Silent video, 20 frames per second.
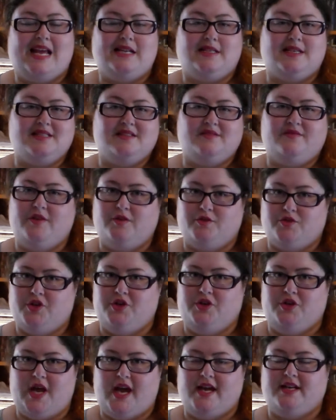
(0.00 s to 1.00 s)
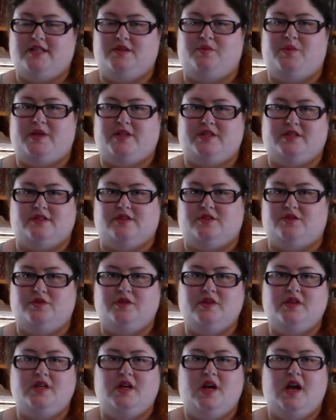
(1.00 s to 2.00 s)
it doesn't feel too dated, which is
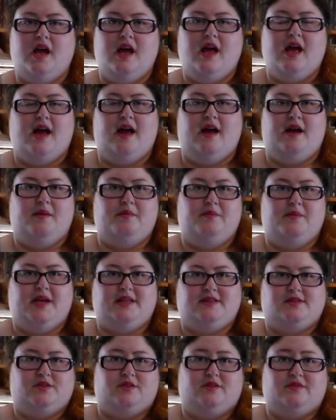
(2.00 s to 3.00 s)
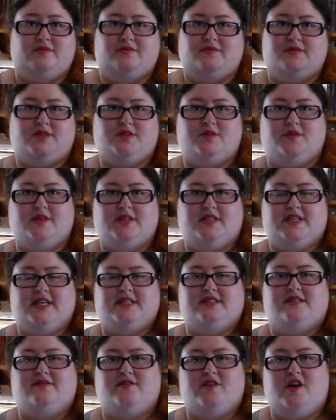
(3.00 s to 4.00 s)
good. It sort of stood the
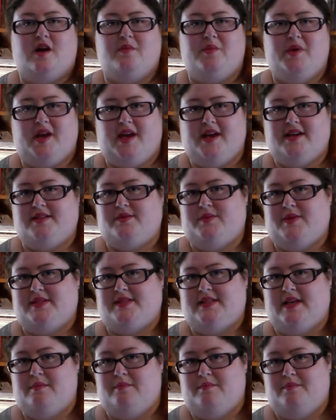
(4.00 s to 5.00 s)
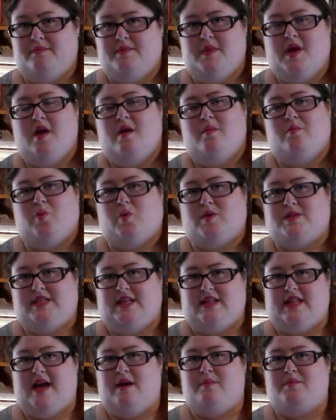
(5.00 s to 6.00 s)
test of time, I guess, where some
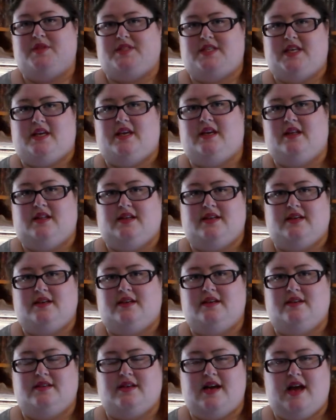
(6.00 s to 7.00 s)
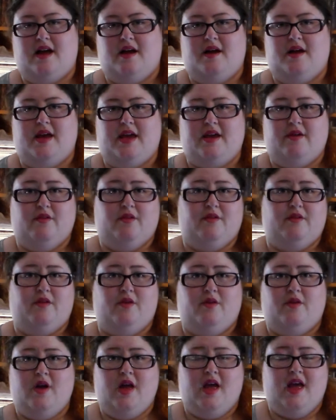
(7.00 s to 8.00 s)
books in that particular
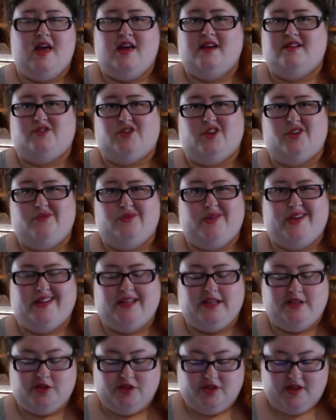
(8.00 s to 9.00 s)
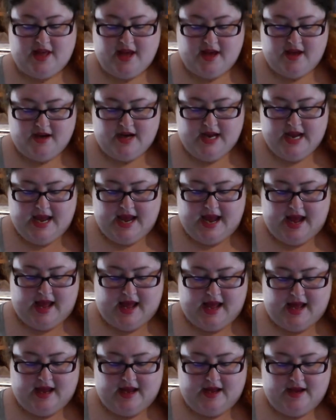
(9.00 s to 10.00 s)
era don't really do that.
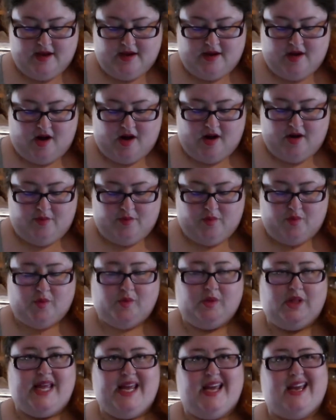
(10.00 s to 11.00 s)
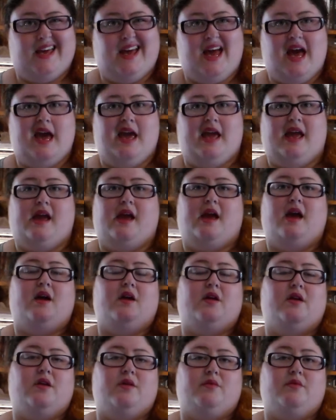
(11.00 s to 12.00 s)
I will link a
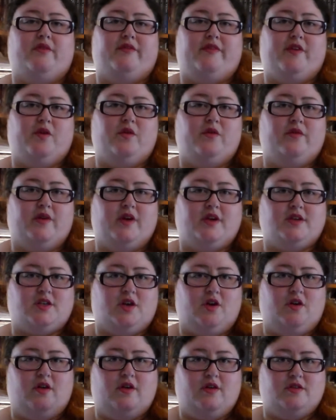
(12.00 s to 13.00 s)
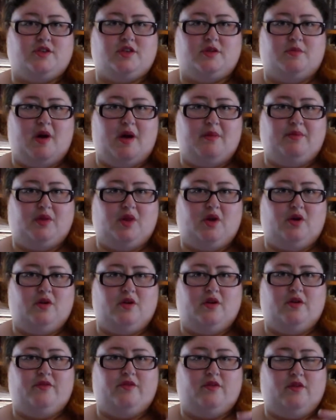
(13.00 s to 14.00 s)
review of it to my
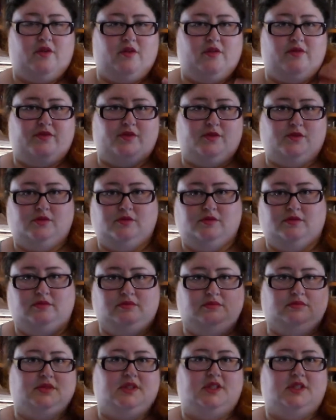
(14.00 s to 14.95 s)
blog for a full